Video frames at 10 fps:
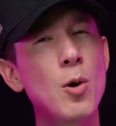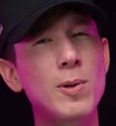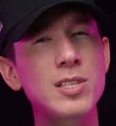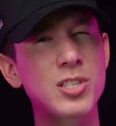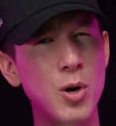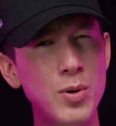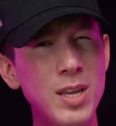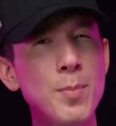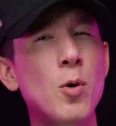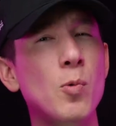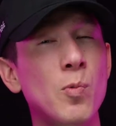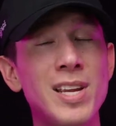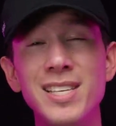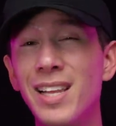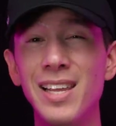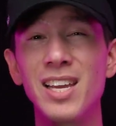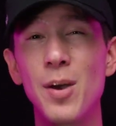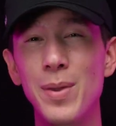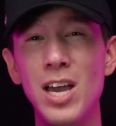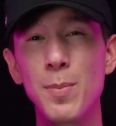with Sony more recently
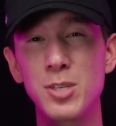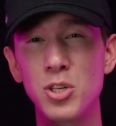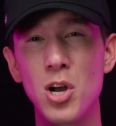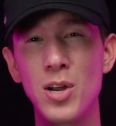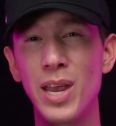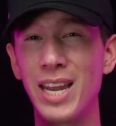coming up strong